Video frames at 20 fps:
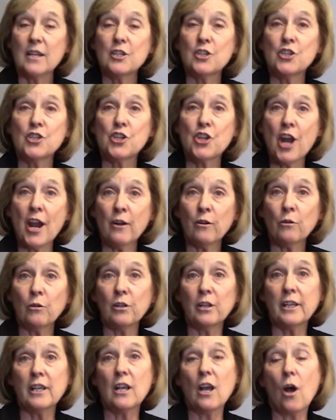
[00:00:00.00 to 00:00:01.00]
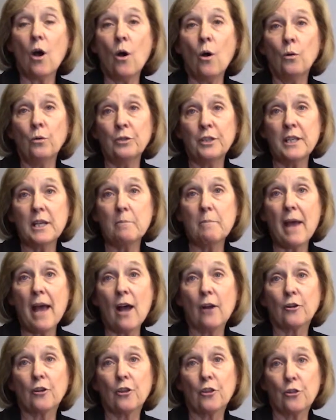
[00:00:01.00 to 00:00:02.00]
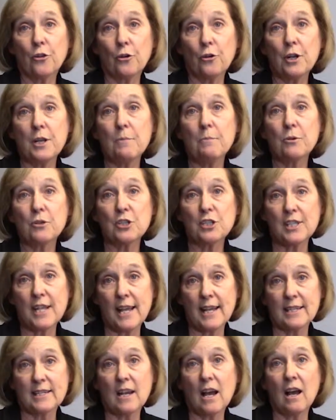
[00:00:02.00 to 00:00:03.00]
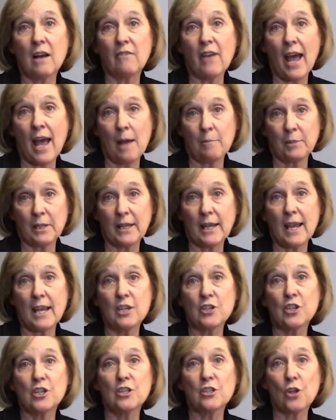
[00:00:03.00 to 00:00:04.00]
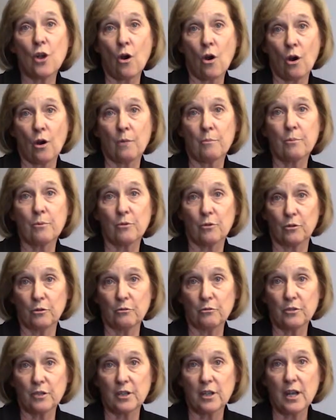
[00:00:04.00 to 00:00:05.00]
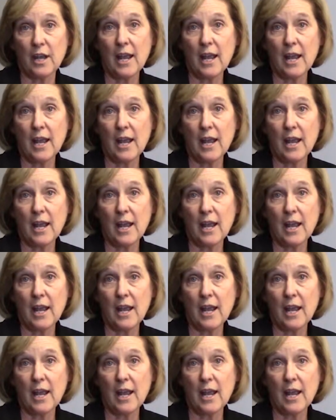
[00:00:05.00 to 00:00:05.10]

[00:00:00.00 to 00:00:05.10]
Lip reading: Generally, only about 30% of applications are approved.